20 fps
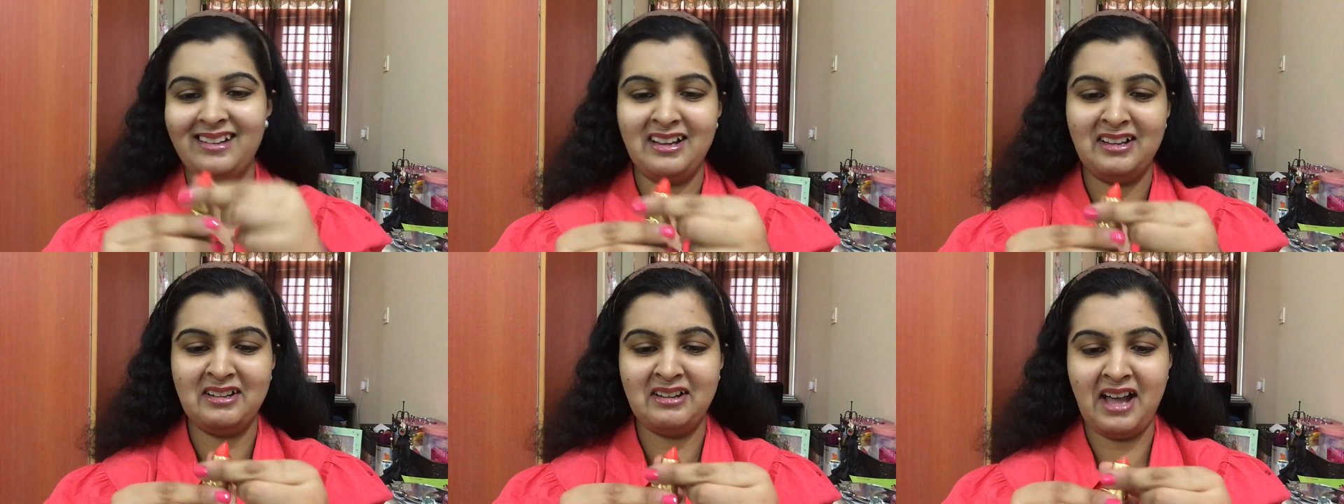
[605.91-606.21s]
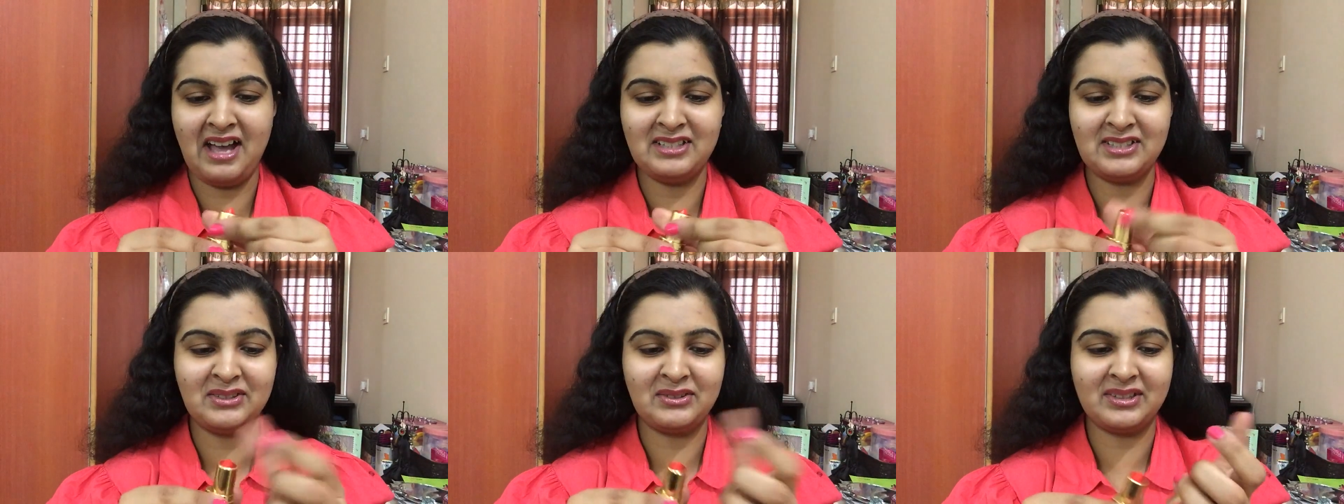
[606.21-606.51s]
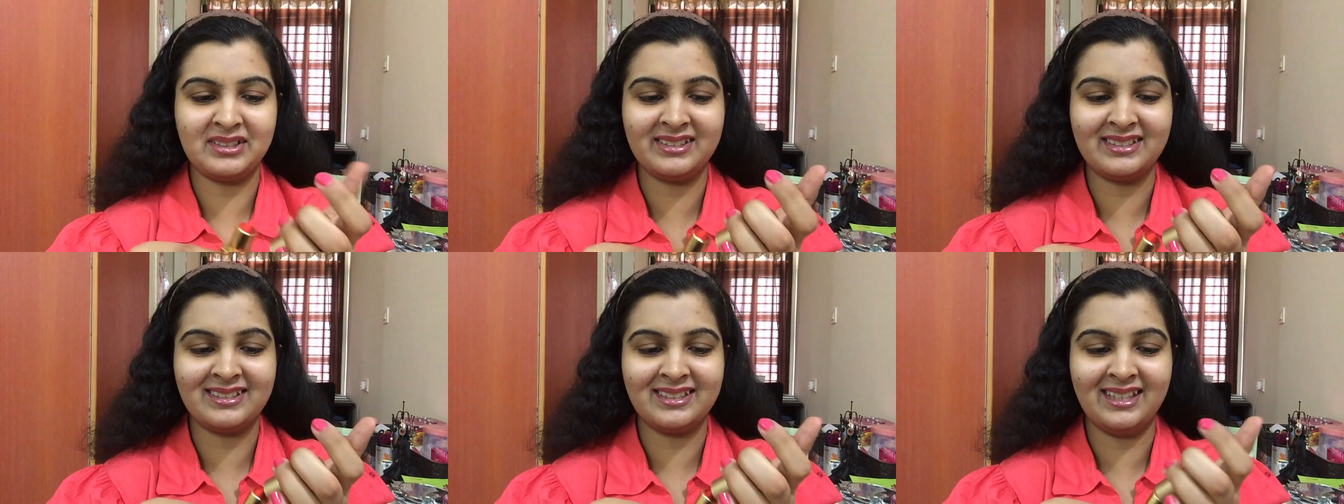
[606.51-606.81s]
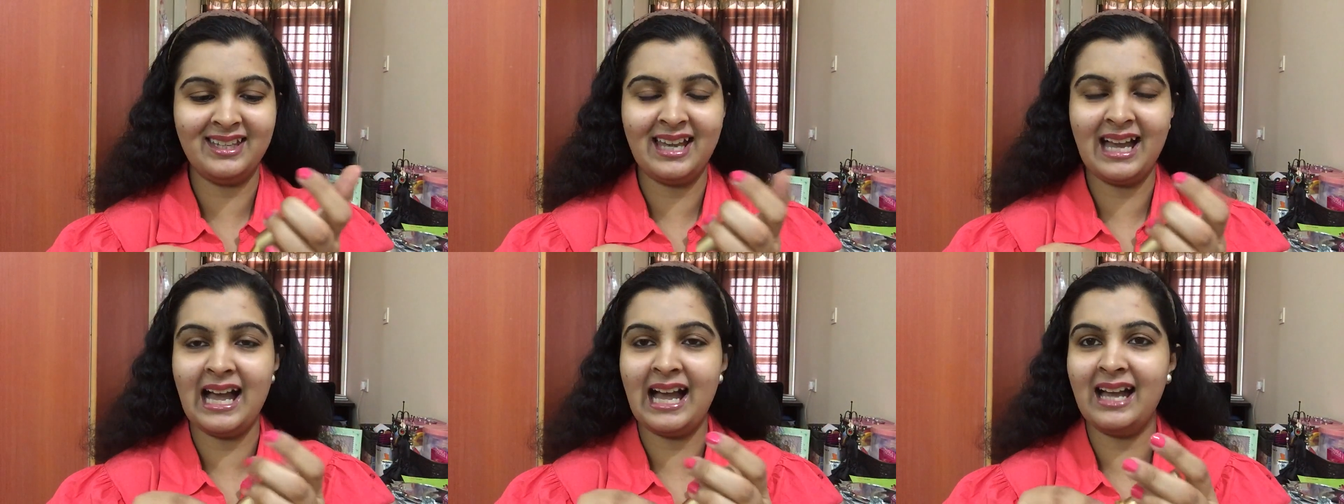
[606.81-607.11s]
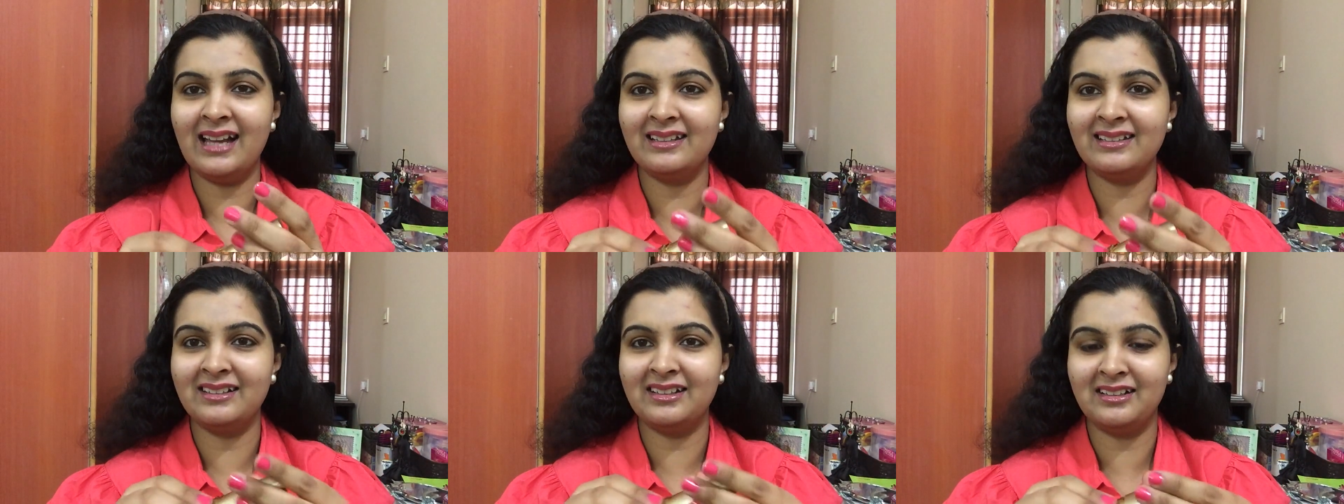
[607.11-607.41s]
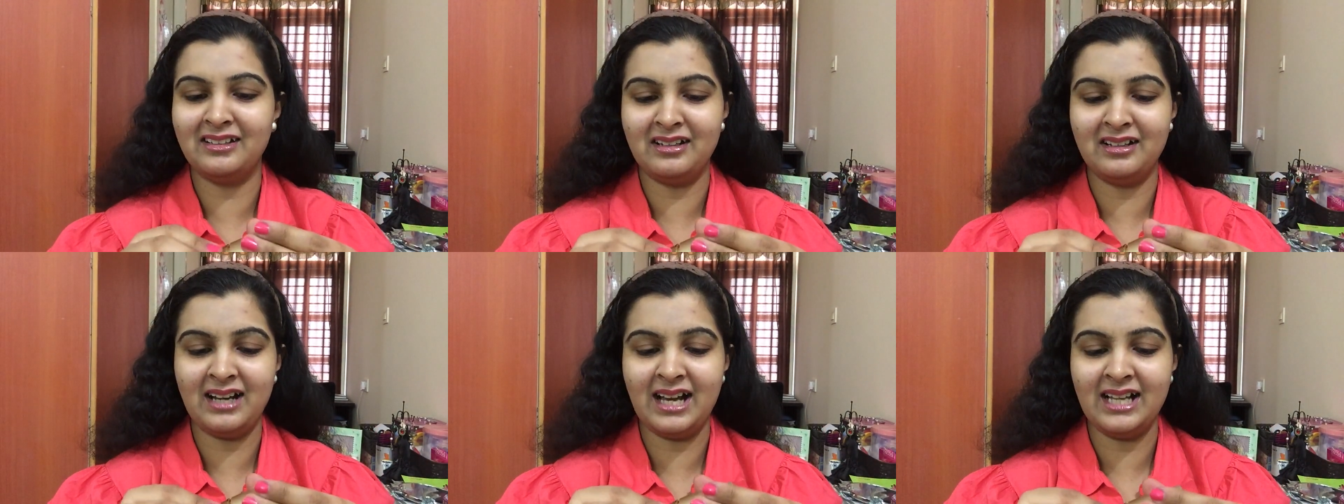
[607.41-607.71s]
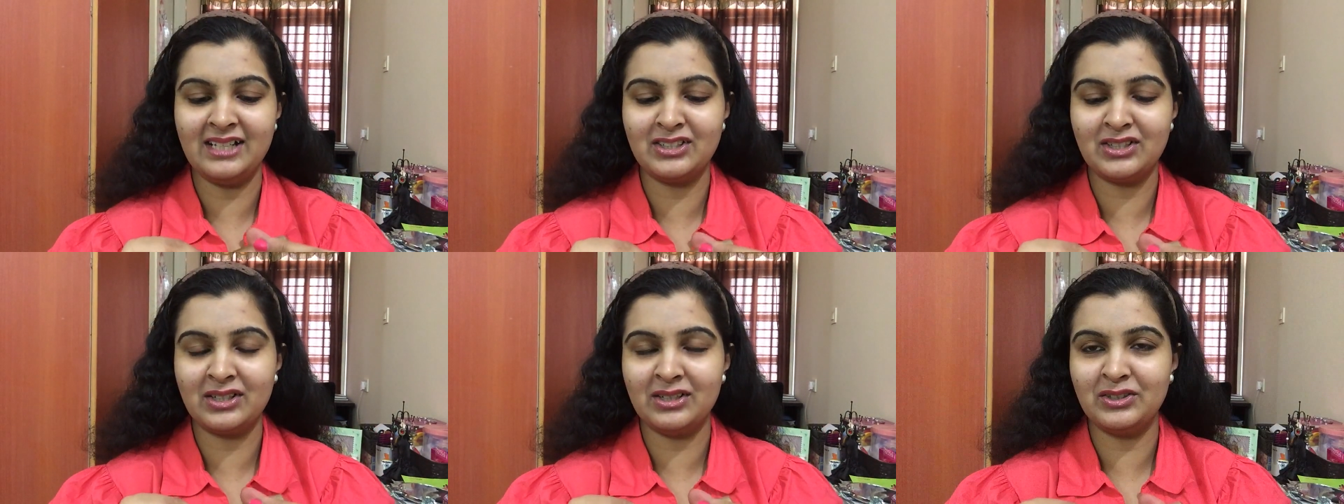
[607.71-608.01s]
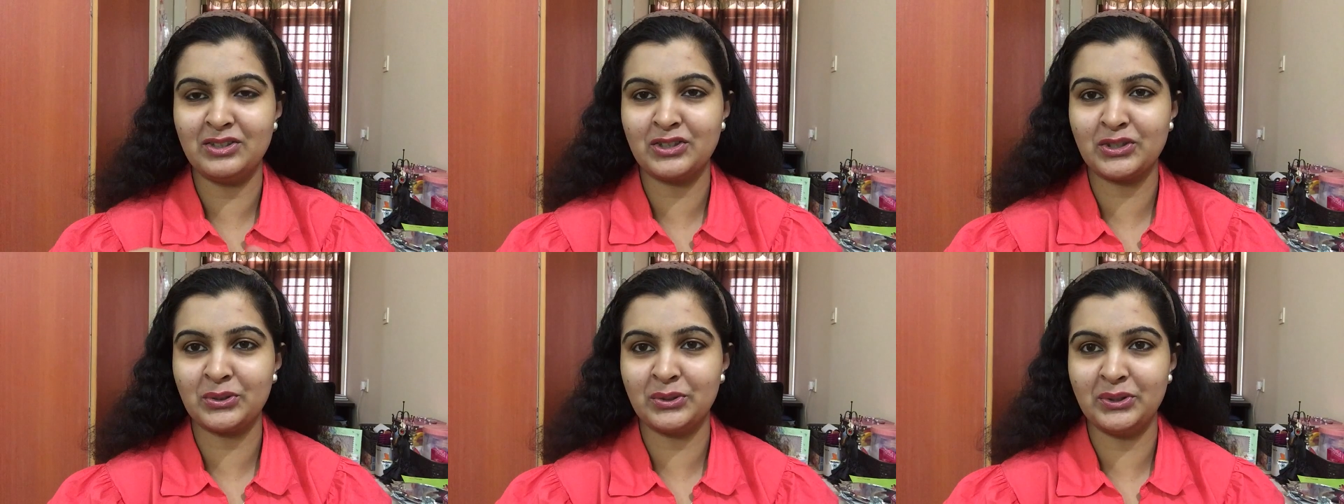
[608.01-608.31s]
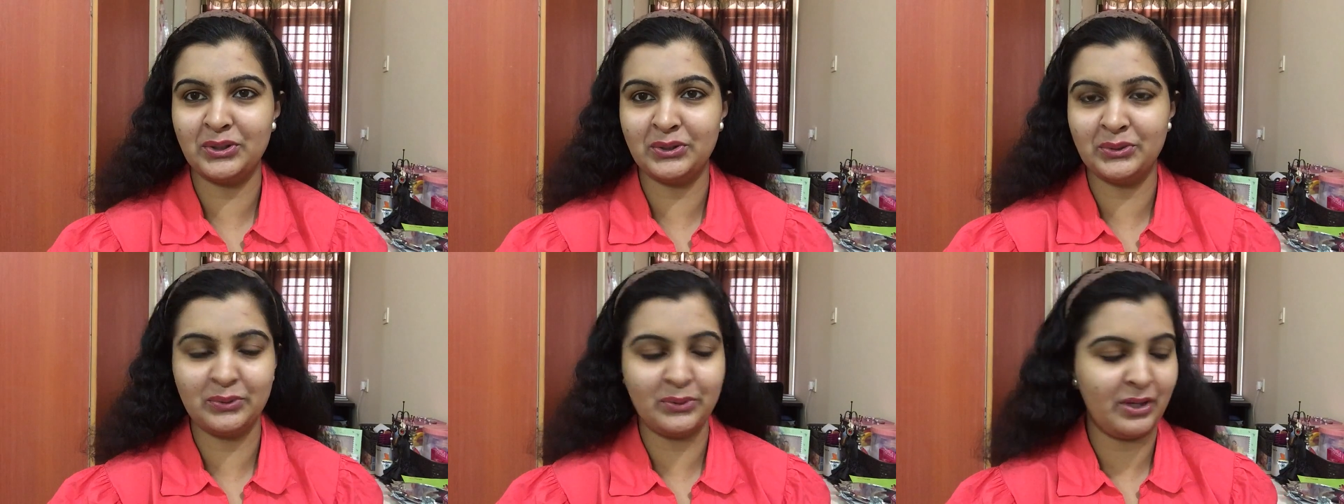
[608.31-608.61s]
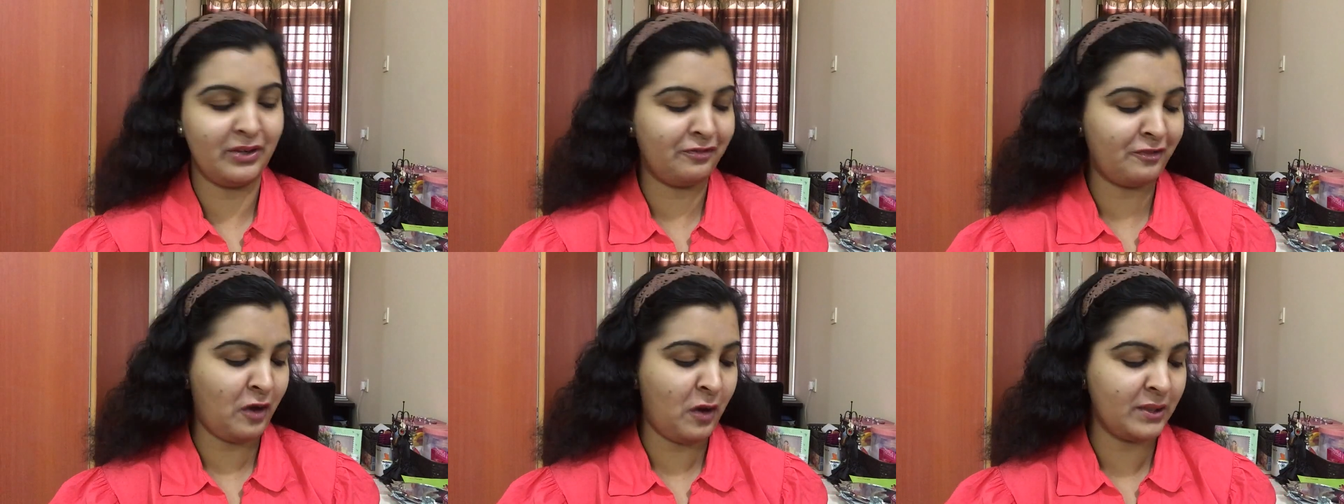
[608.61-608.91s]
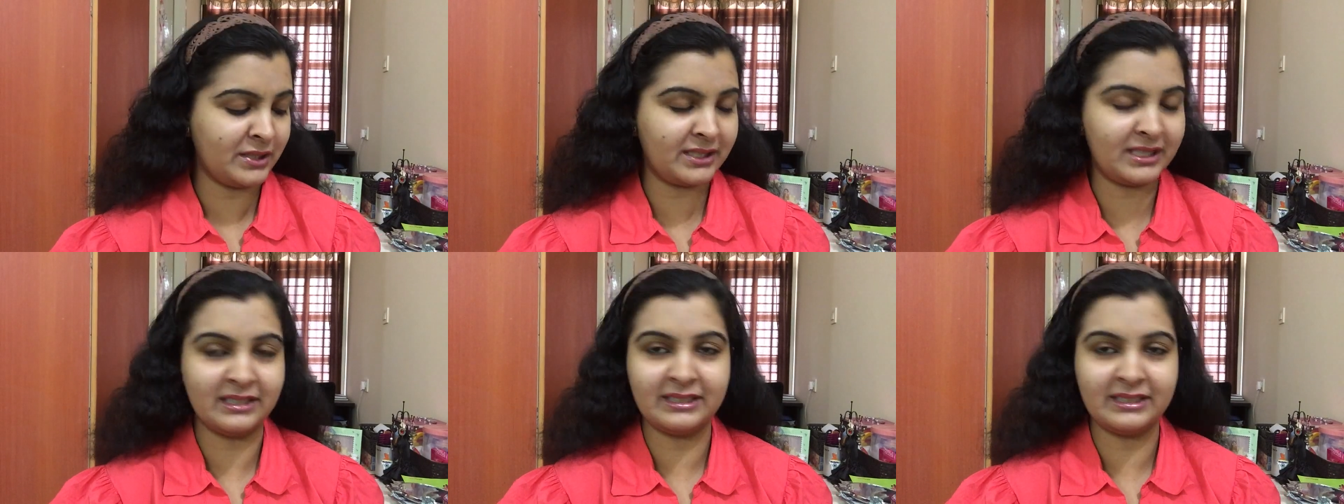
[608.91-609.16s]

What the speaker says: as you can see. And I'll show you, of course,